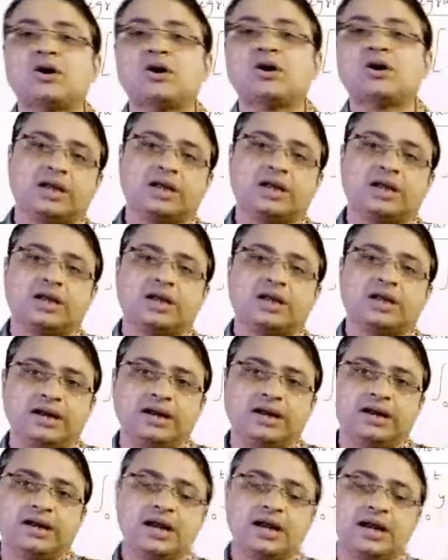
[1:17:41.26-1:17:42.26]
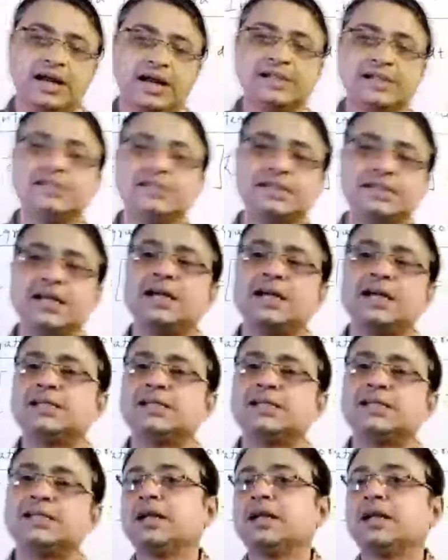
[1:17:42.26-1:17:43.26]
or a LCR
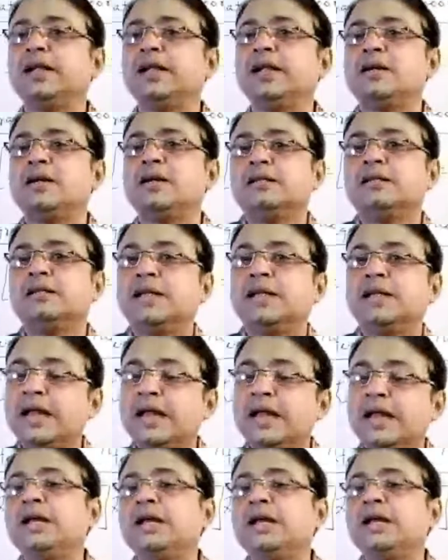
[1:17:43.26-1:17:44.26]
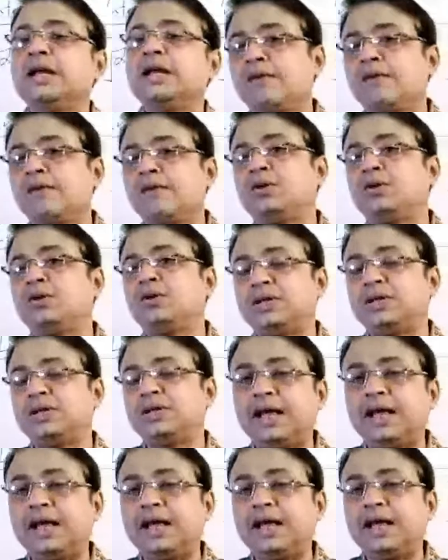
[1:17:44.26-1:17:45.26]
circuit, then you have to
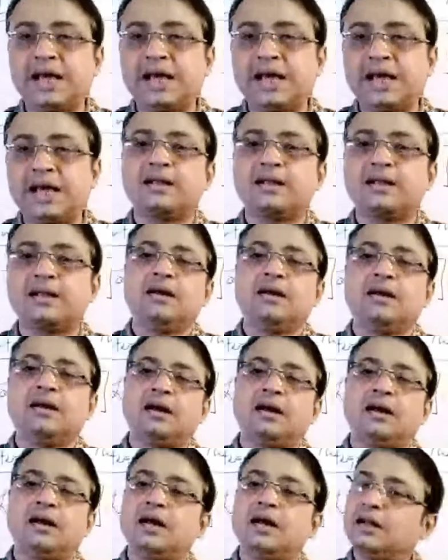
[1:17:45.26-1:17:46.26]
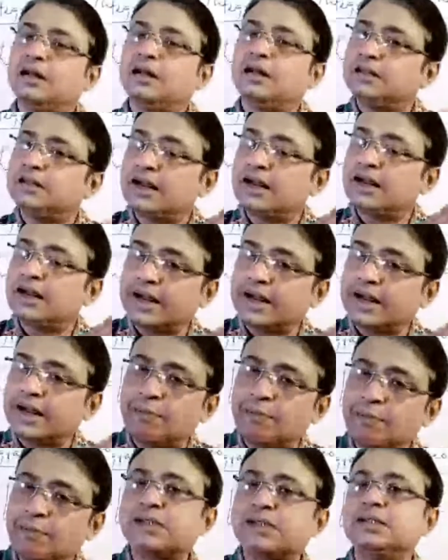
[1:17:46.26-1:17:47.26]
tell that that a
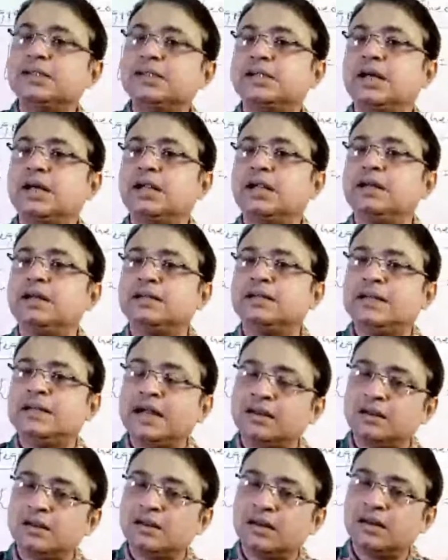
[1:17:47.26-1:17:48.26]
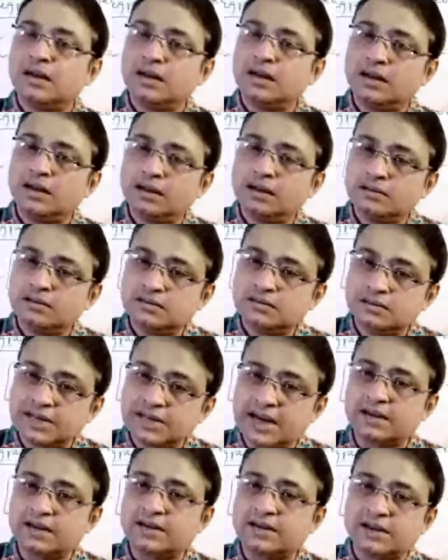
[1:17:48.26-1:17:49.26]
capacitor,
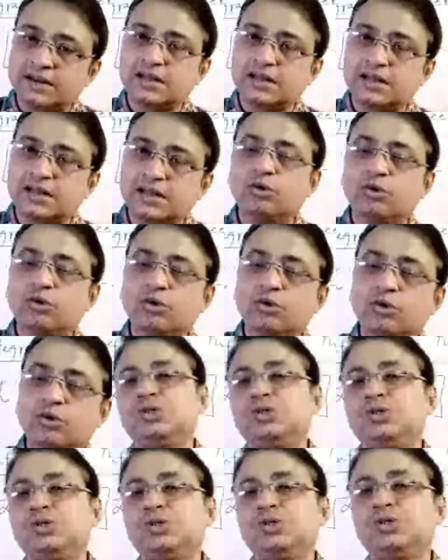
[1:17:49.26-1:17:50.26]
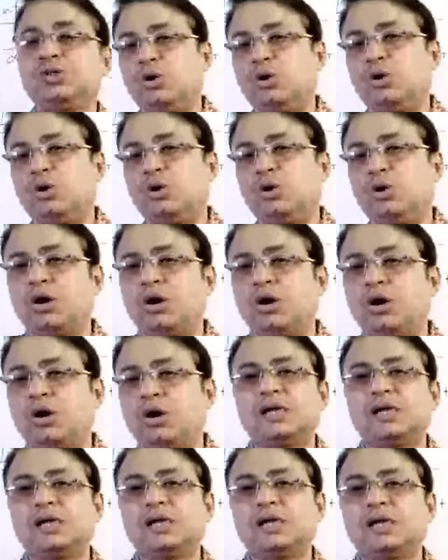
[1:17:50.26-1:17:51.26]
that Q0 or
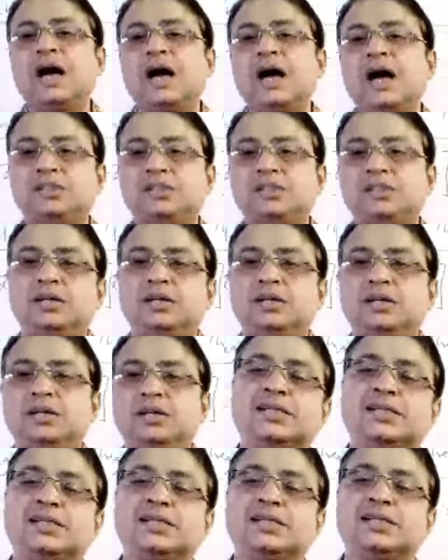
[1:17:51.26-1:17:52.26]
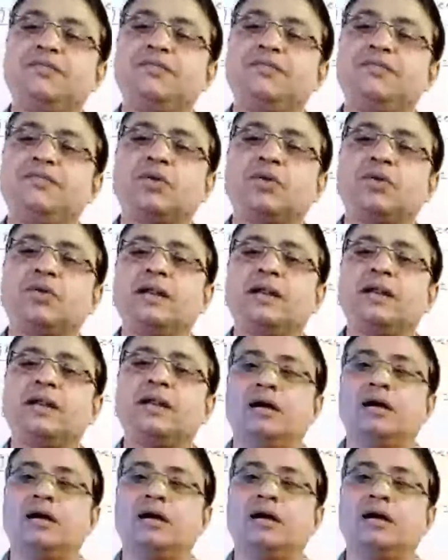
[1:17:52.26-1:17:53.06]
the charge itself, you can